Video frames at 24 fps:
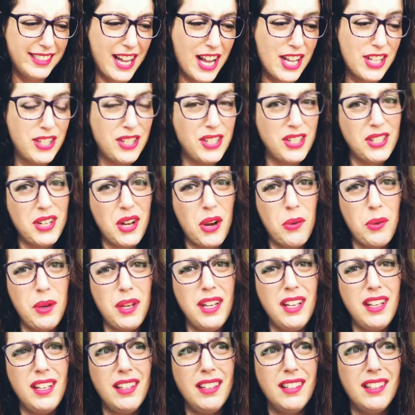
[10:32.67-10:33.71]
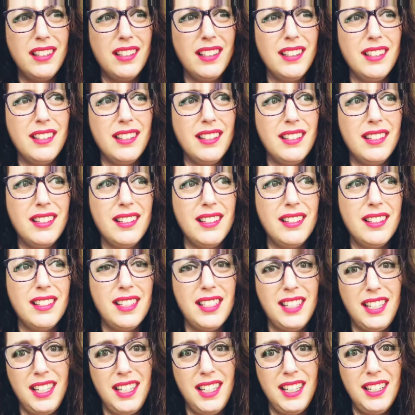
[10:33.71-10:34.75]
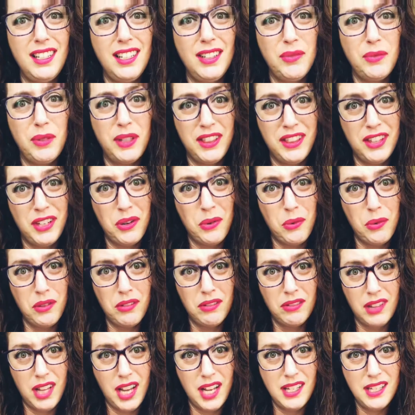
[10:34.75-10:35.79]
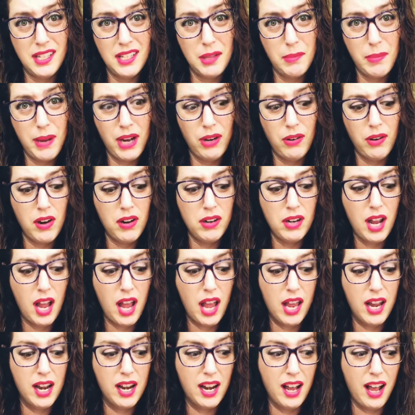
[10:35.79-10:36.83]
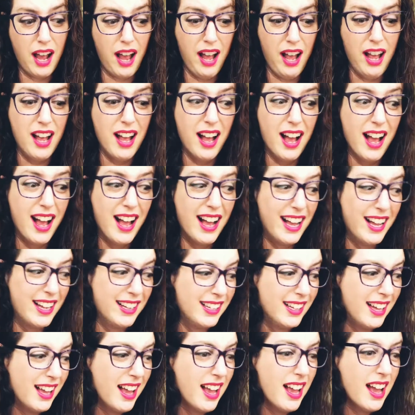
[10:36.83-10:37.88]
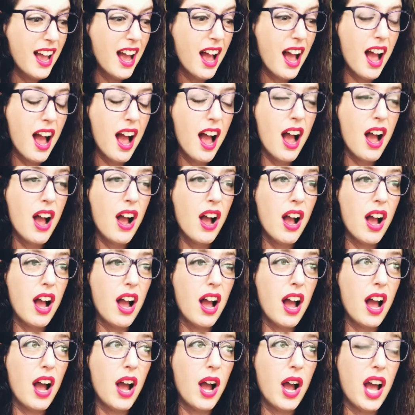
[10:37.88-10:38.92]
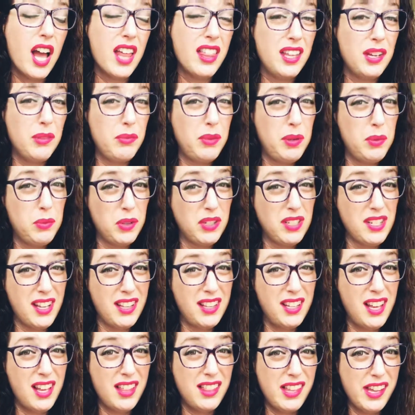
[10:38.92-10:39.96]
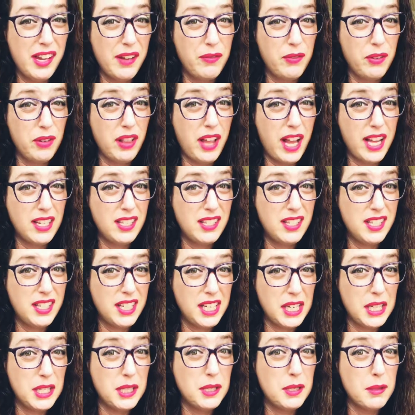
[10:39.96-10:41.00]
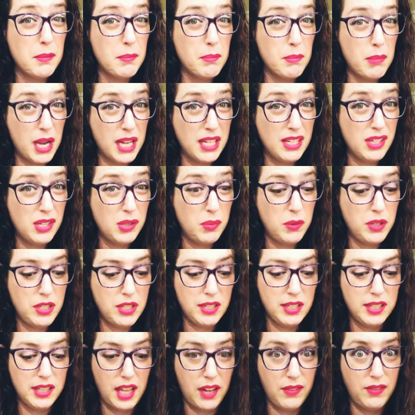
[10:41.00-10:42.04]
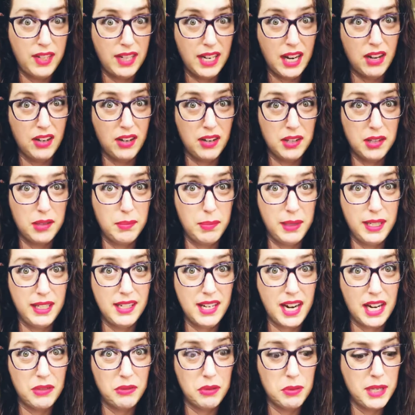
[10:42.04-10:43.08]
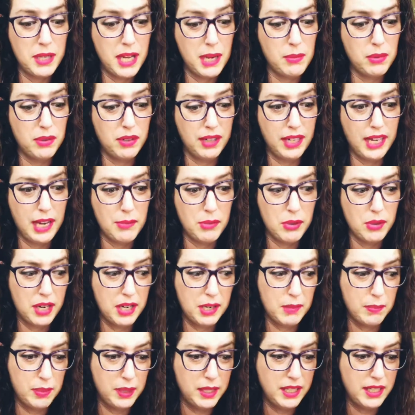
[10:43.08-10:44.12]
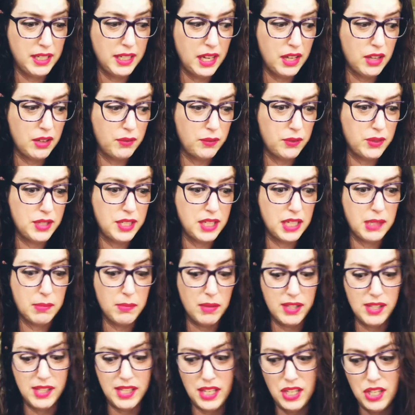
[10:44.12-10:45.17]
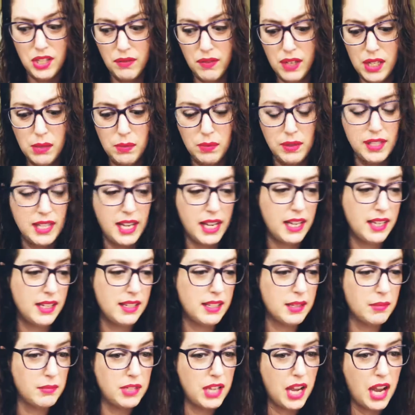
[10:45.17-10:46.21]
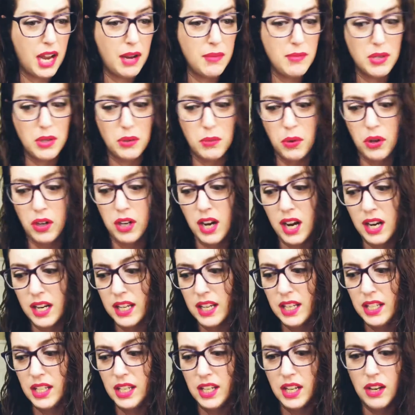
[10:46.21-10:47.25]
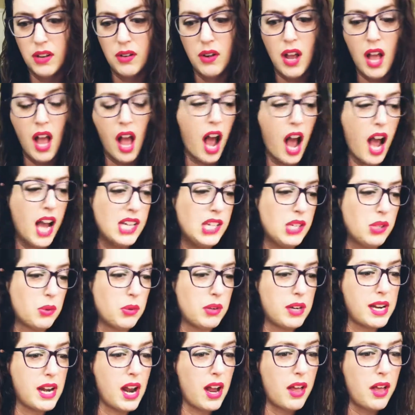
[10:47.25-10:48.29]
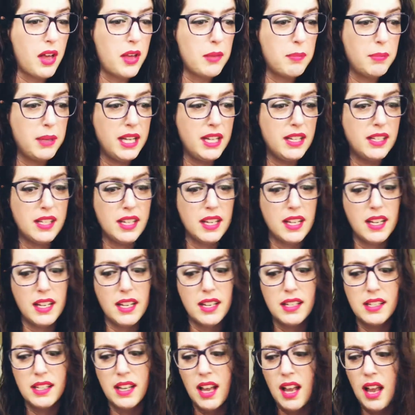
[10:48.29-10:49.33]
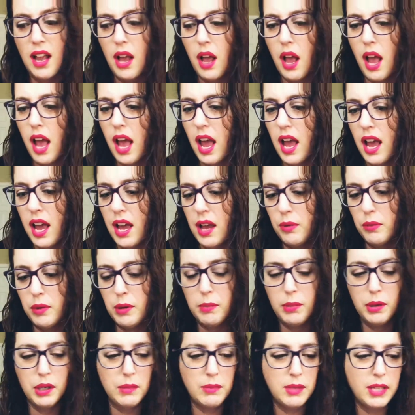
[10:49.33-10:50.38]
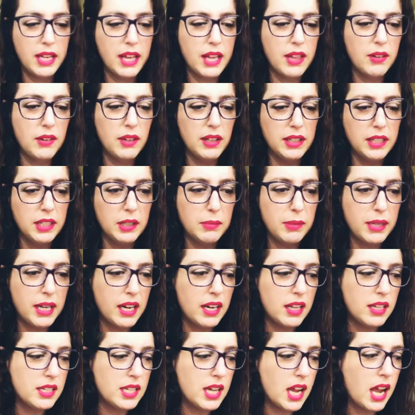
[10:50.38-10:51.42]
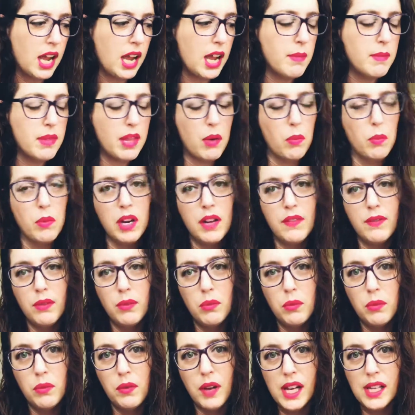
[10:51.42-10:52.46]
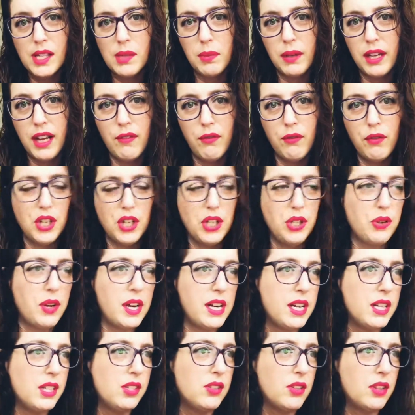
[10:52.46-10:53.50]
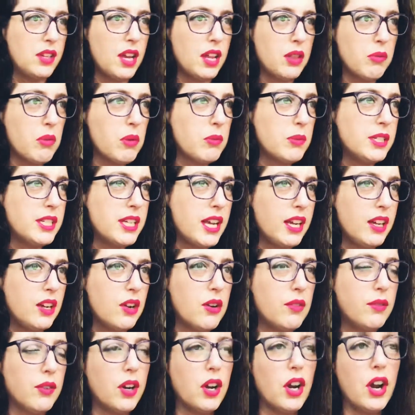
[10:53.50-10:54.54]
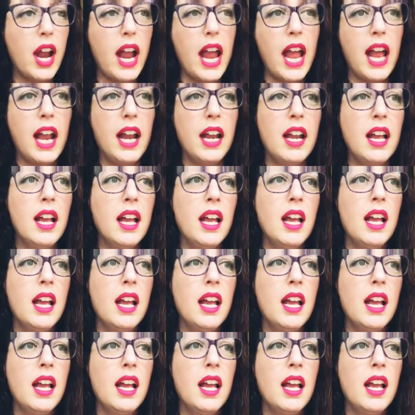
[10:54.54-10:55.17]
snowy scene with the northern lights in the background, and I think we worked on that thing for like 6 months. We just left it out on the big dining room table and kept trying to put it together for 6 months. Each of us would take some time to work on it. You know, I sorted all the pieces and we put them together a little bit at a time, and then one of us would get frustrated, so the other one would take over, and